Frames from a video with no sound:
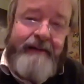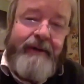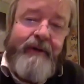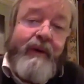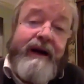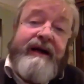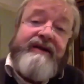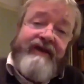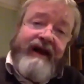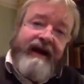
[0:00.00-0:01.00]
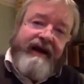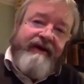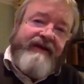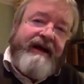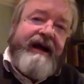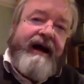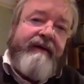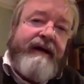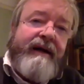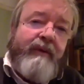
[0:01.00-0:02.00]
But all I can say is I
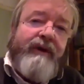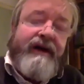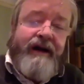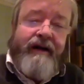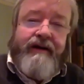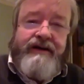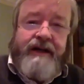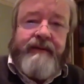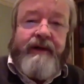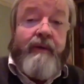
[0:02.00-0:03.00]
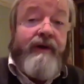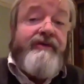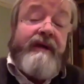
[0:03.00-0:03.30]
really would encourage anybody who wants